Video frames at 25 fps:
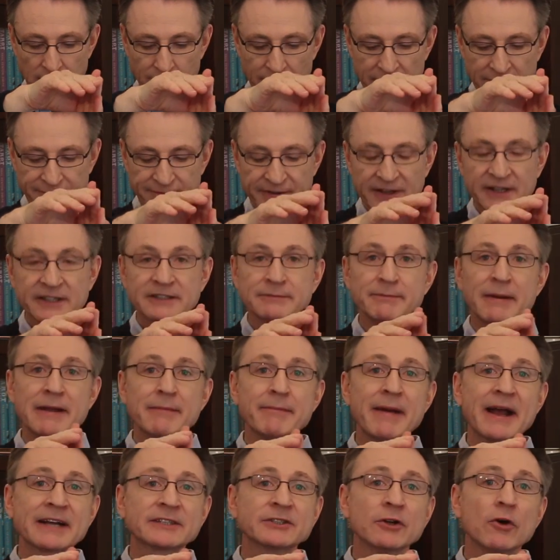When fingers
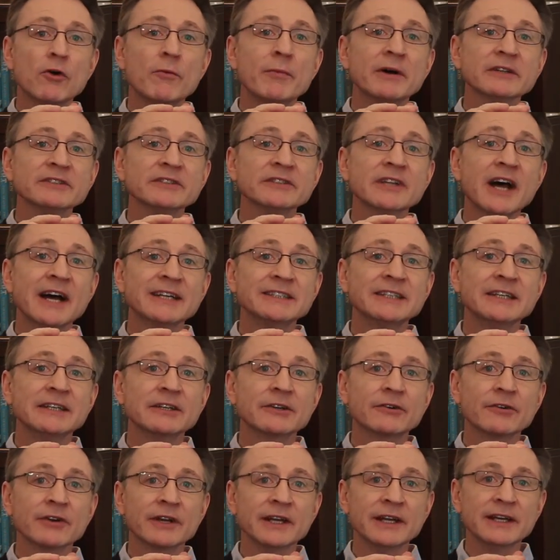bend back to almost 90
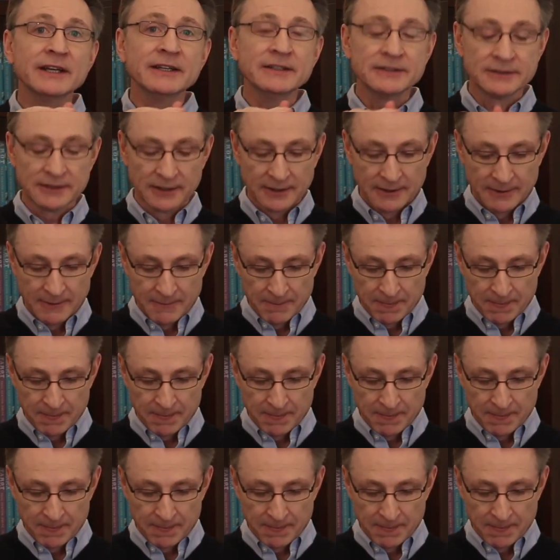degrees,